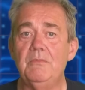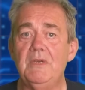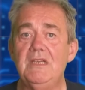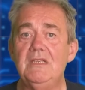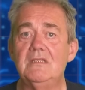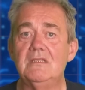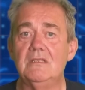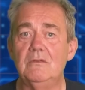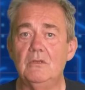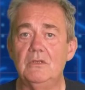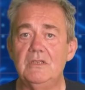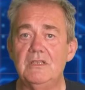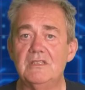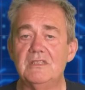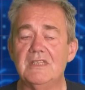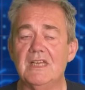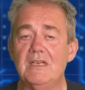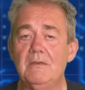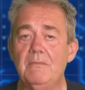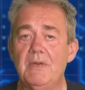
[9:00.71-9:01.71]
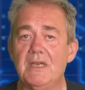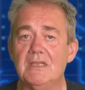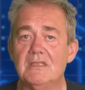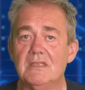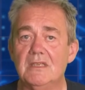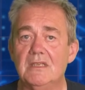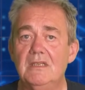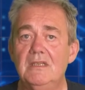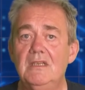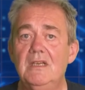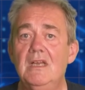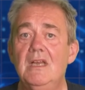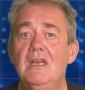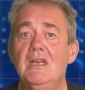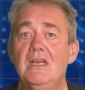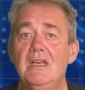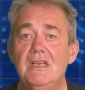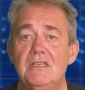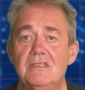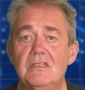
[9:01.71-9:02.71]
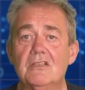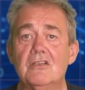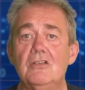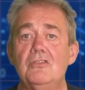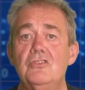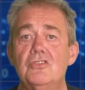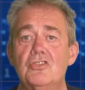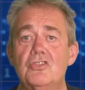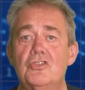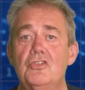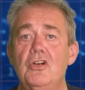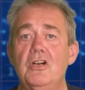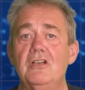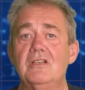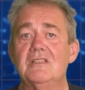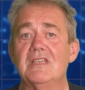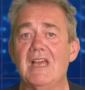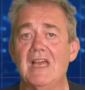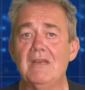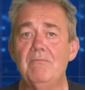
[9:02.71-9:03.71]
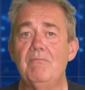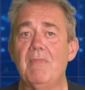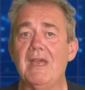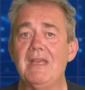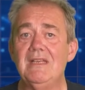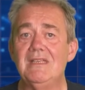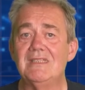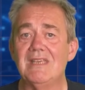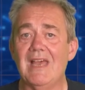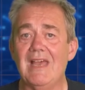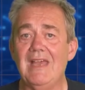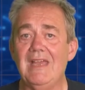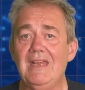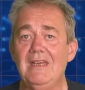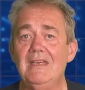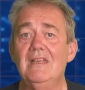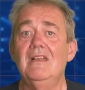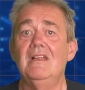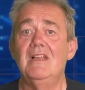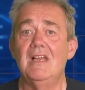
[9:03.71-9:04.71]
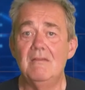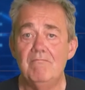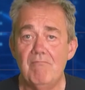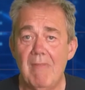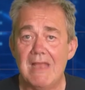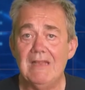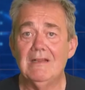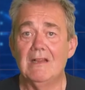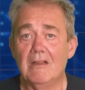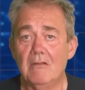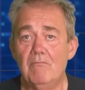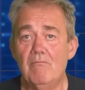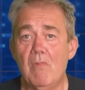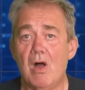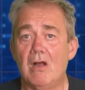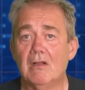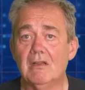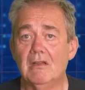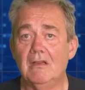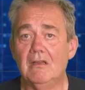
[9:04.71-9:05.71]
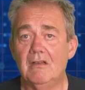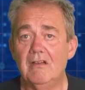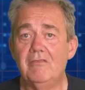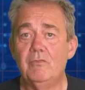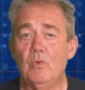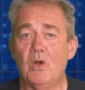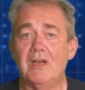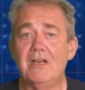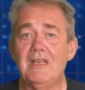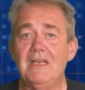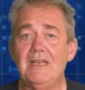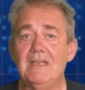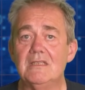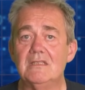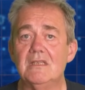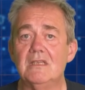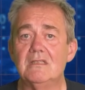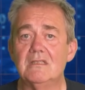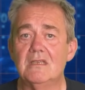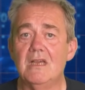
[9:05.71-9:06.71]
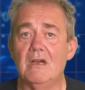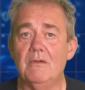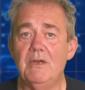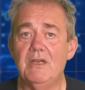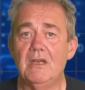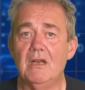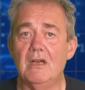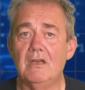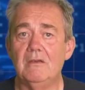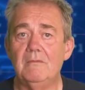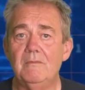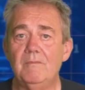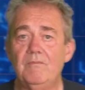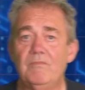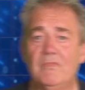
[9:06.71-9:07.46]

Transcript: me to understand better, is to construct and maintain a mental model of what it is that's going on.